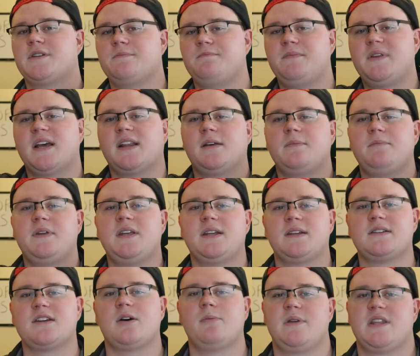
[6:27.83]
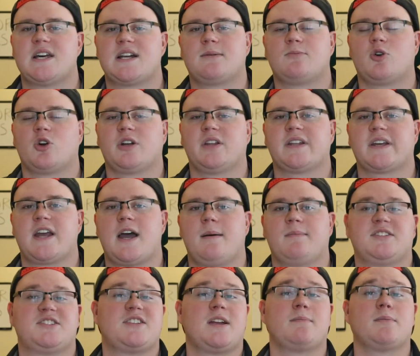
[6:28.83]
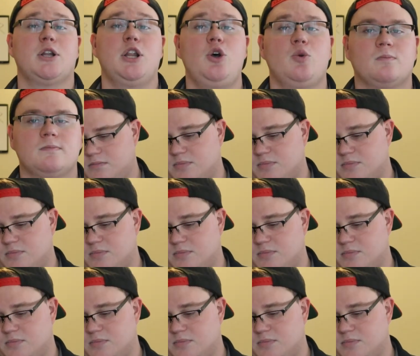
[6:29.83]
to yell at me and tell me that I'm wrong in the comments down below.